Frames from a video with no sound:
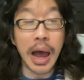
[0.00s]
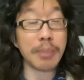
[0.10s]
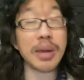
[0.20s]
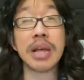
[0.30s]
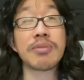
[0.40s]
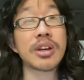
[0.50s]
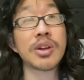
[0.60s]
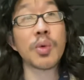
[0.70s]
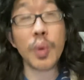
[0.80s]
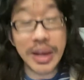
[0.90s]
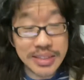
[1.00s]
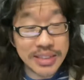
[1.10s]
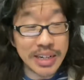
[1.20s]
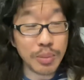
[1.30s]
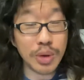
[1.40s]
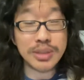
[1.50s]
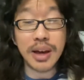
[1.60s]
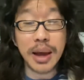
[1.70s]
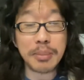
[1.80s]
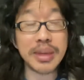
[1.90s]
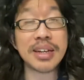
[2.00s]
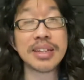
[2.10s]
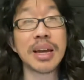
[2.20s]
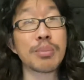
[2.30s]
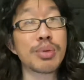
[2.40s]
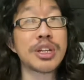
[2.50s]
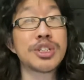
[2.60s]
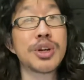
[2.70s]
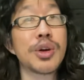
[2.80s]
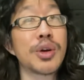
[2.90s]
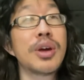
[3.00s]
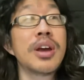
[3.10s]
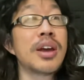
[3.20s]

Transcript: I'm not even going to waste any more time because I'm pretty sure